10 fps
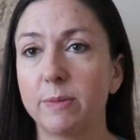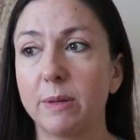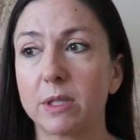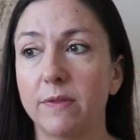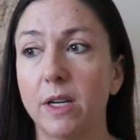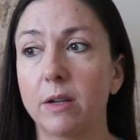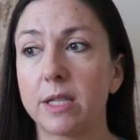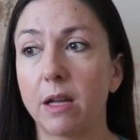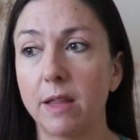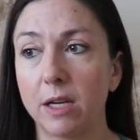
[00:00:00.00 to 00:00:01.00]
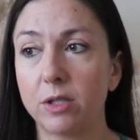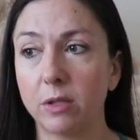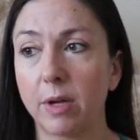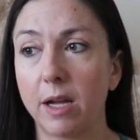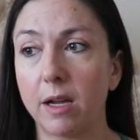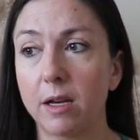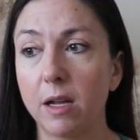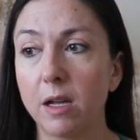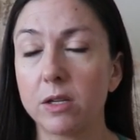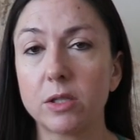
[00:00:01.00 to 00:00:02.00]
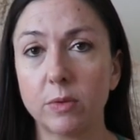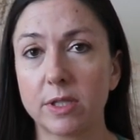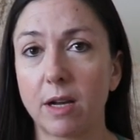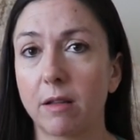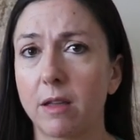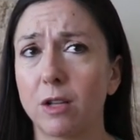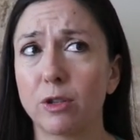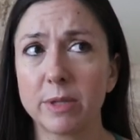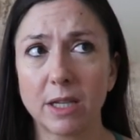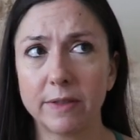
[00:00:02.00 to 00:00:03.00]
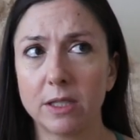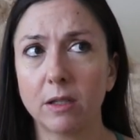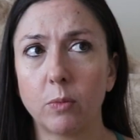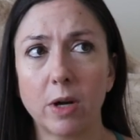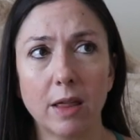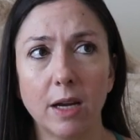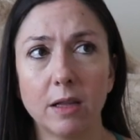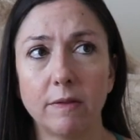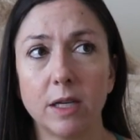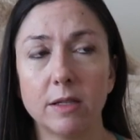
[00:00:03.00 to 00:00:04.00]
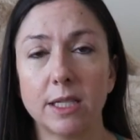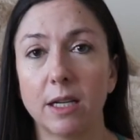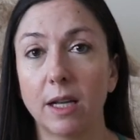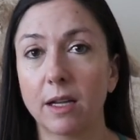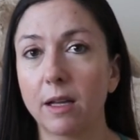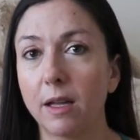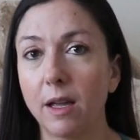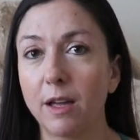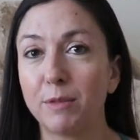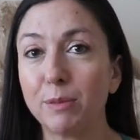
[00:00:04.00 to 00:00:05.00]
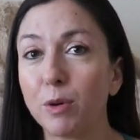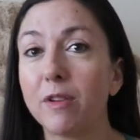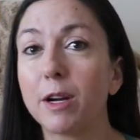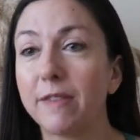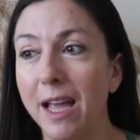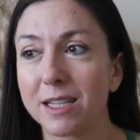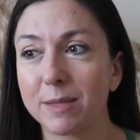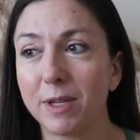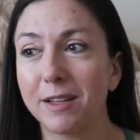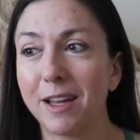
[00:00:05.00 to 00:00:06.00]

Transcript: people's videos, how they too had suicidal thoughts. Almost every single one I think in the video said like, people who have eczema,